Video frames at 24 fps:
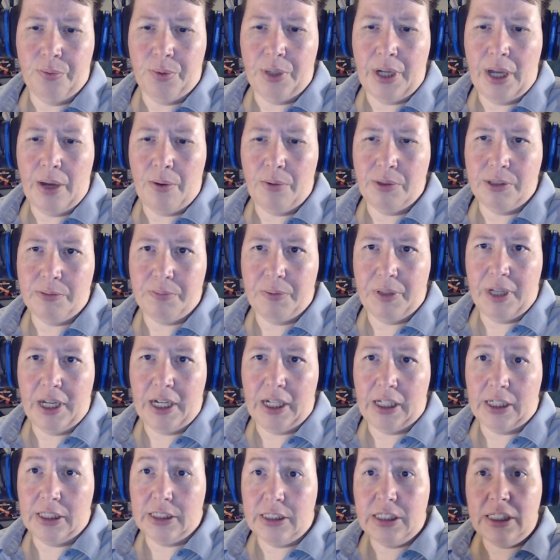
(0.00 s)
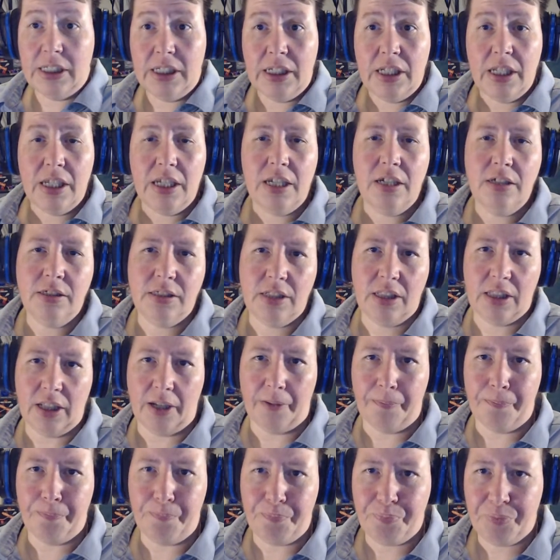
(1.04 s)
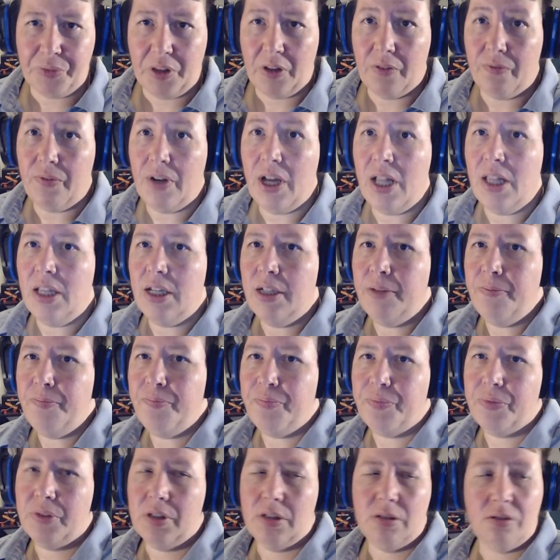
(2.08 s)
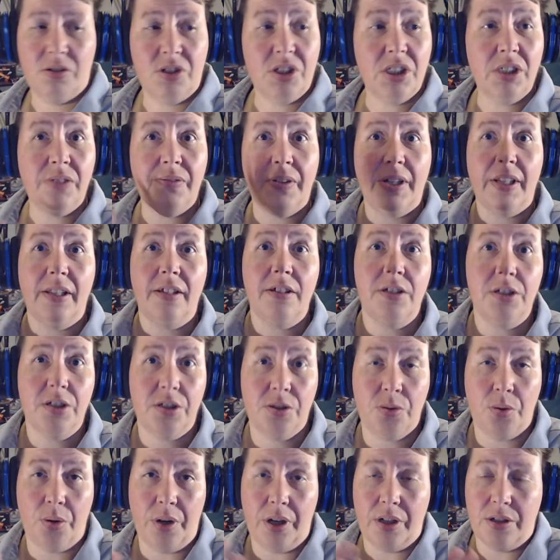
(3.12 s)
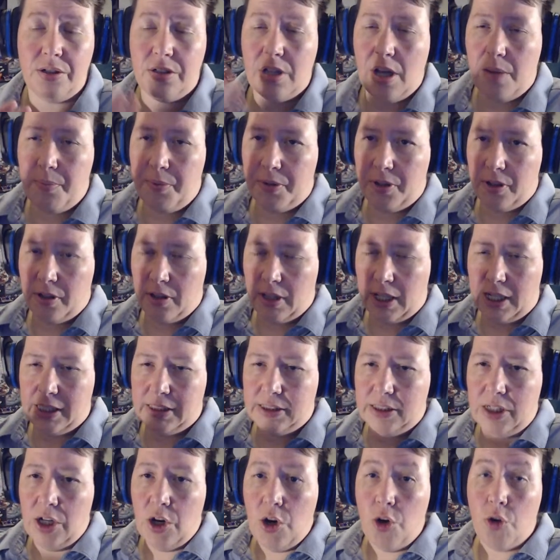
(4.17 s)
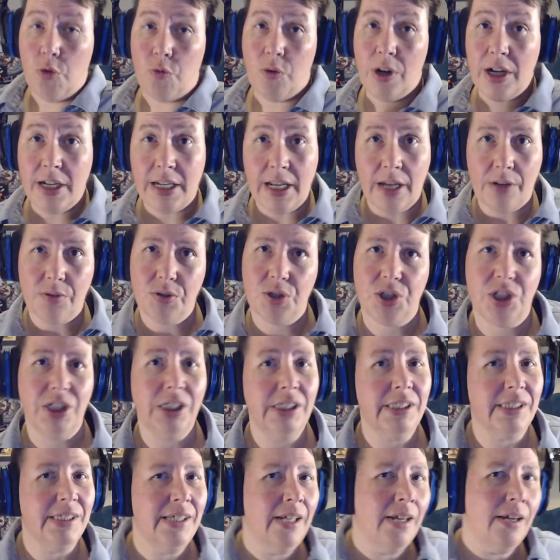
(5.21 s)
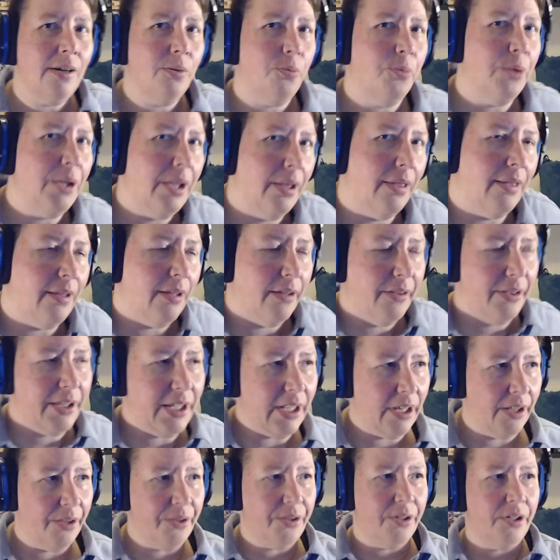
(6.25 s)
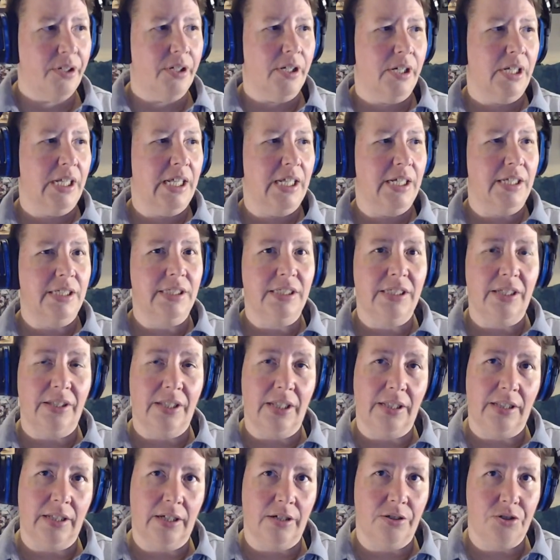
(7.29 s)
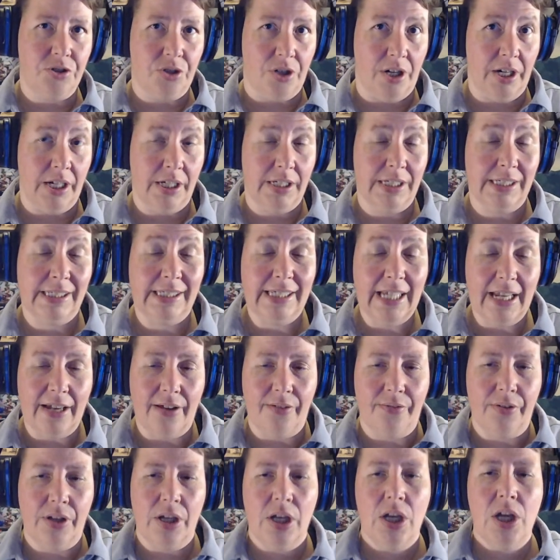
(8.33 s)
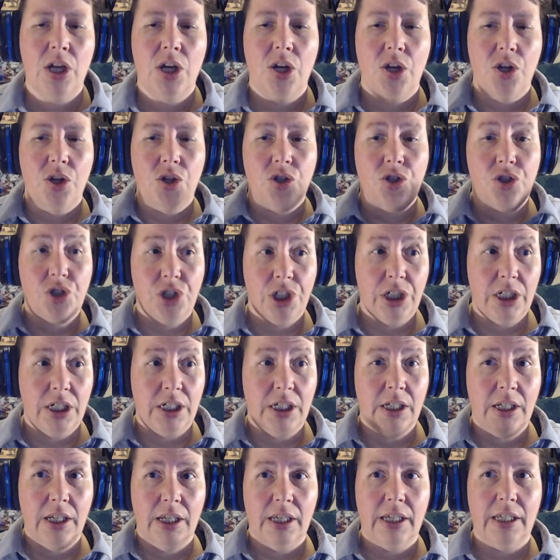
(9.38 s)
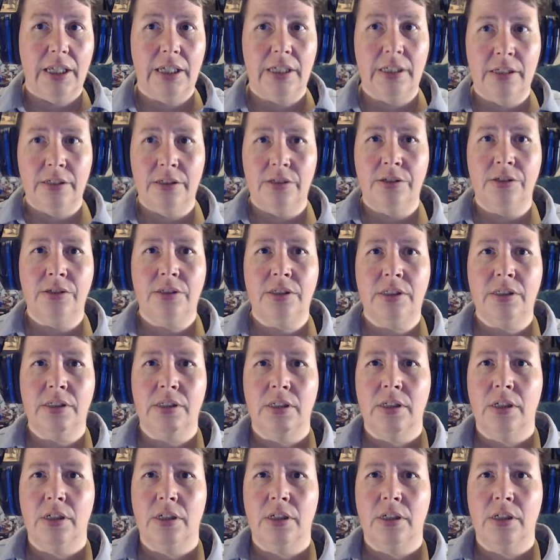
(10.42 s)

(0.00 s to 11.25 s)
I was planning. Because here's the thing. Vala, she's a valedictorian, top in her class. Right now, she's not with the other kids that they're trying to save. She is